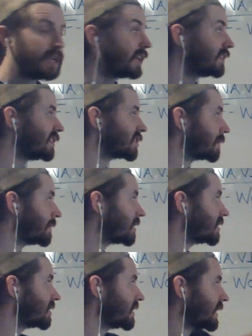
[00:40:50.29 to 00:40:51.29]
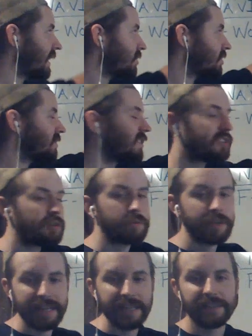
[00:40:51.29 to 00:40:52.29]
These are going to be clear indications that you
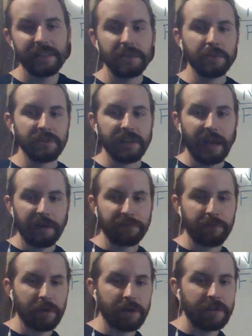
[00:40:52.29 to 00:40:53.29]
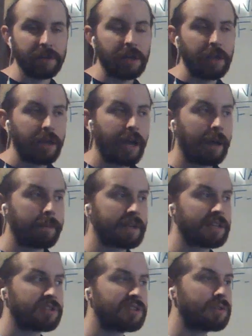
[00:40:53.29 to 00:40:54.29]
need to use an F word
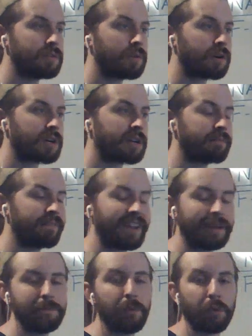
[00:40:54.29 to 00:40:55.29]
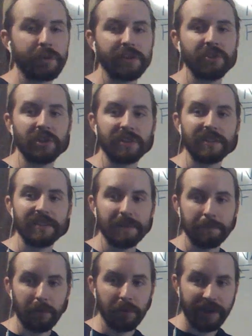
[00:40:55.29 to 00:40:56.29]
because you are conveying more than just a
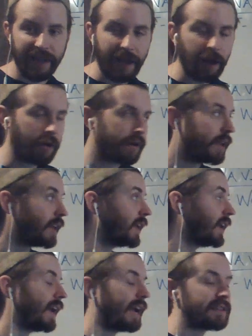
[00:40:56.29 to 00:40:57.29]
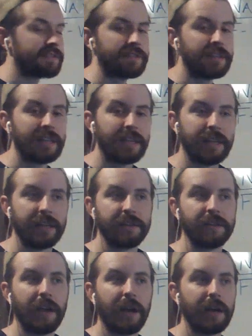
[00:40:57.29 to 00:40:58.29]
simple noun as the
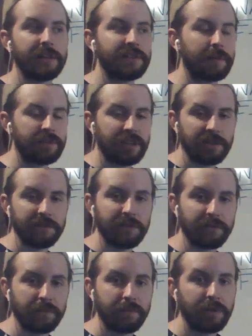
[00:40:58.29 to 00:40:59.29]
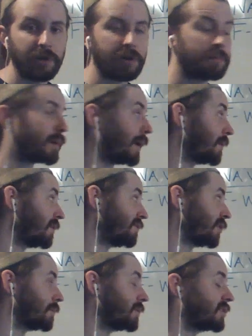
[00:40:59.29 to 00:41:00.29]
subject of your primary
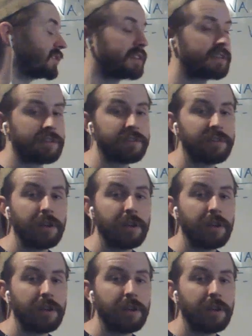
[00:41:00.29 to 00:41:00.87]
verb in your sentence.